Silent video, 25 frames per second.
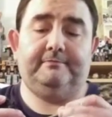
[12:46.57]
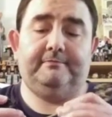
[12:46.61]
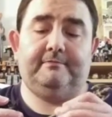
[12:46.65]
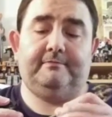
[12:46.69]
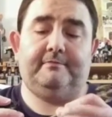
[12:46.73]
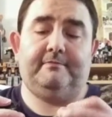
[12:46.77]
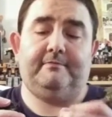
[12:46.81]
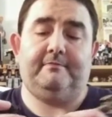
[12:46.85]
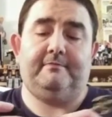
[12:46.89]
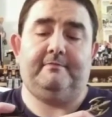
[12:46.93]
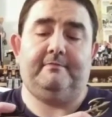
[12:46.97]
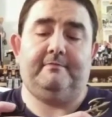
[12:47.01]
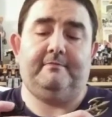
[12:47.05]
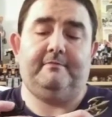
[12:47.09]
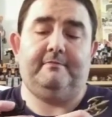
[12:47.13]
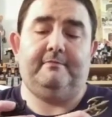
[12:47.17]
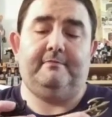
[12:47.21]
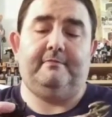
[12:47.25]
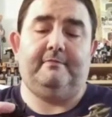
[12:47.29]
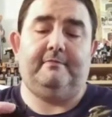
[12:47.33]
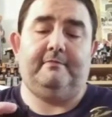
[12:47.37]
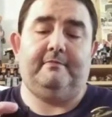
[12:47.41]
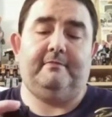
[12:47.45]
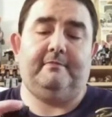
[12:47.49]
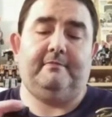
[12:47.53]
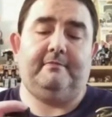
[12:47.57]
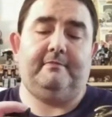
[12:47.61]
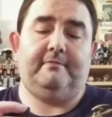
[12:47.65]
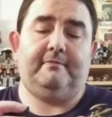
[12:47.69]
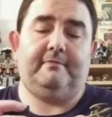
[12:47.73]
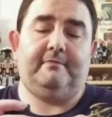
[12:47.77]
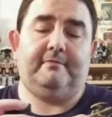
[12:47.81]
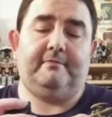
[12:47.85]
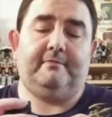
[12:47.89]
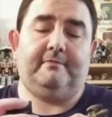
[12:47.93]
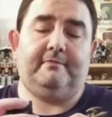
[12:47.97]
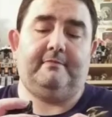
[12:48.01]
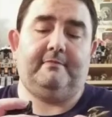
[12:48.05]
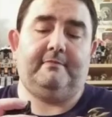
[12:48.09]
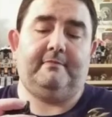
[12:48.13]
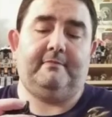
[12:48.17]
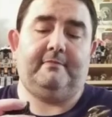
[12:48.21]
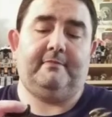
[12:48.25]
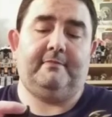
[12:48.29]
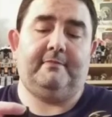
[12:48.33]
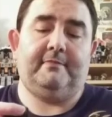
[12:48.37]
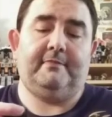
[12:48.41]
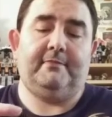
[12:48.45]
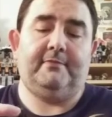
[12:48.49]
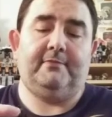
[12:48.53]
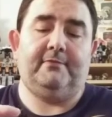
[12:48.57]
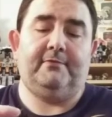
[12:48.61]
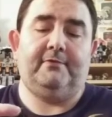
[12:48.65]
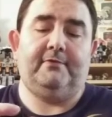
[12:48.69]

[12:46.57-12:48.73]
No one is speaking in this clip.